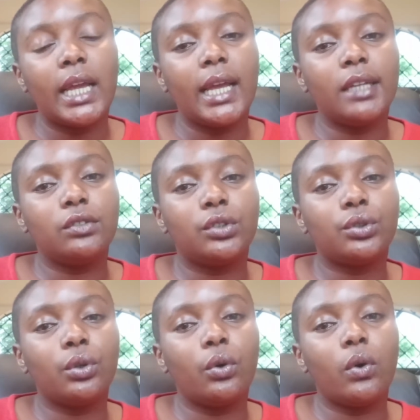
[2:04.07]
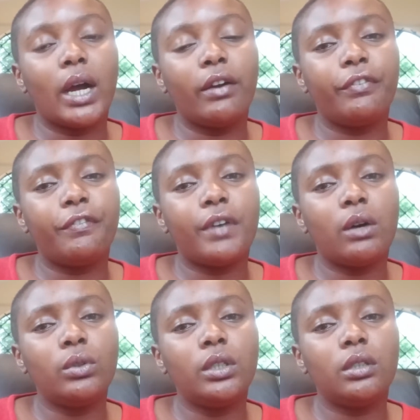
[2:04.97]
And so I
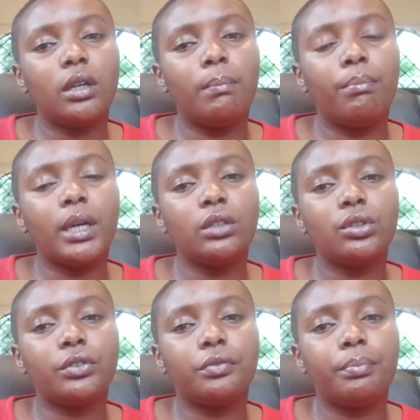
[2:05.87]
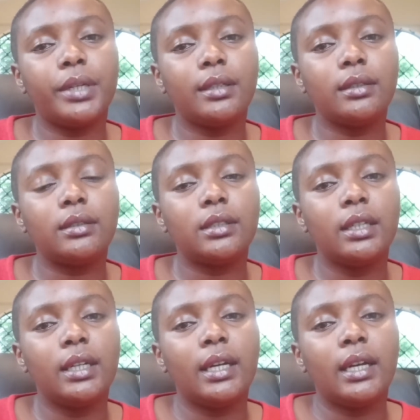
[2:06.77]
found a bunch of pills,
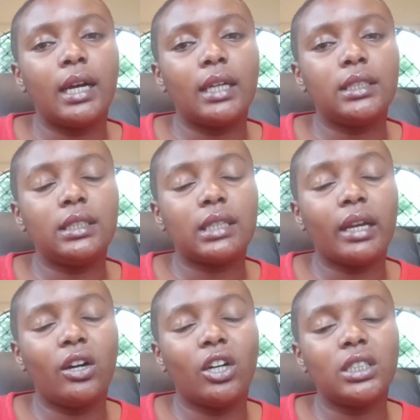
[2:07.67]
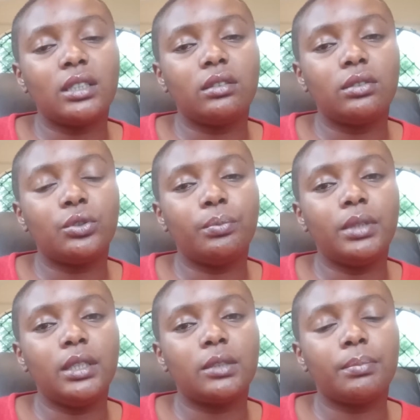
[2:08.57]
antipsychotics to
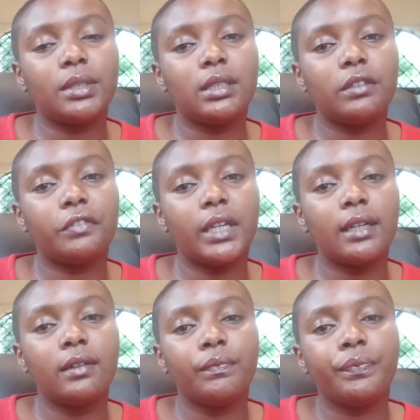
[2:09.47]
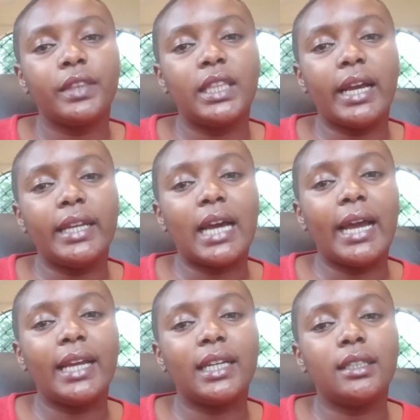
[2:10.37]
be specific, that I
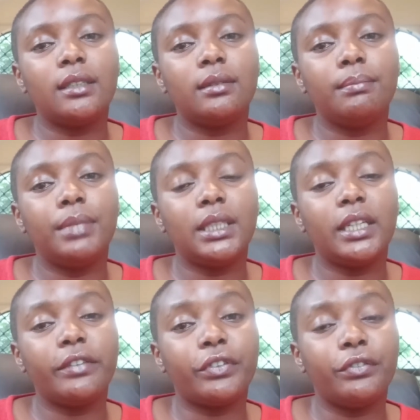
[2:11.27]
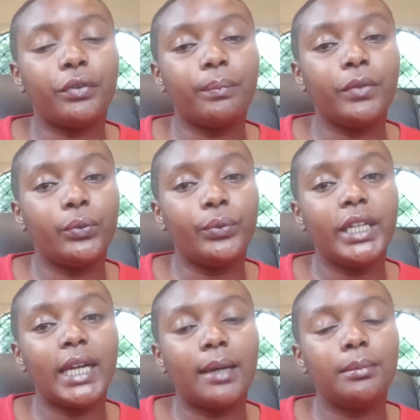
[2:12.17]
had been given from the
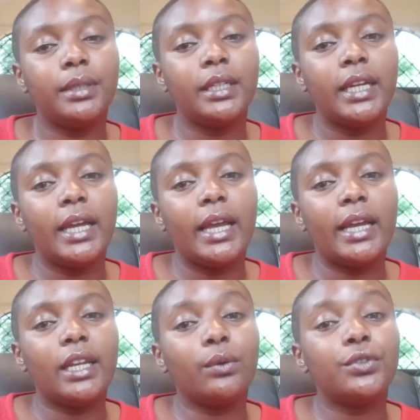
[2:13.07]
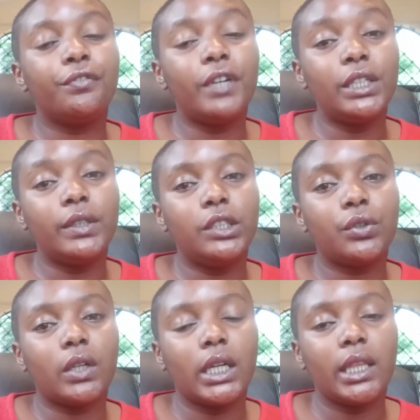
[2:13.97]
rehab. And I was very
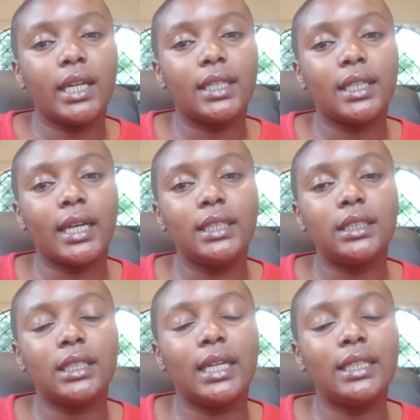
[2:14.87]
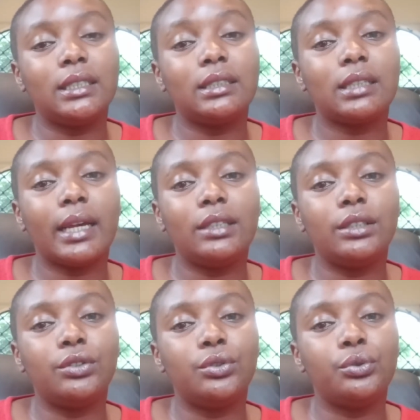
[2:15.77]
drunk that night and I
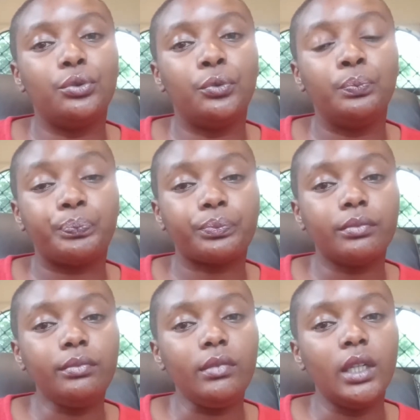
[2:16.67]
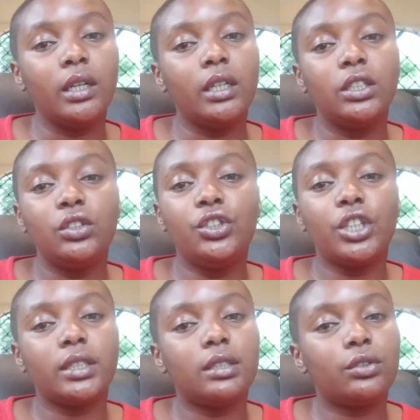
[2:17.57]
decided to
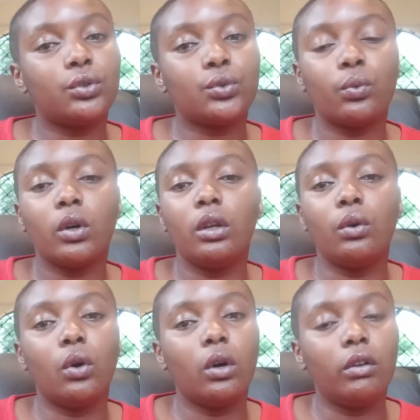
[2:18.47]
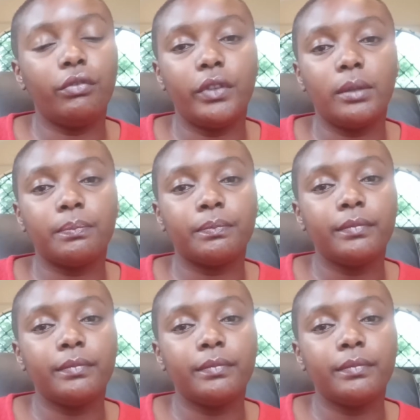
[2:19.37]
just swallow all of them.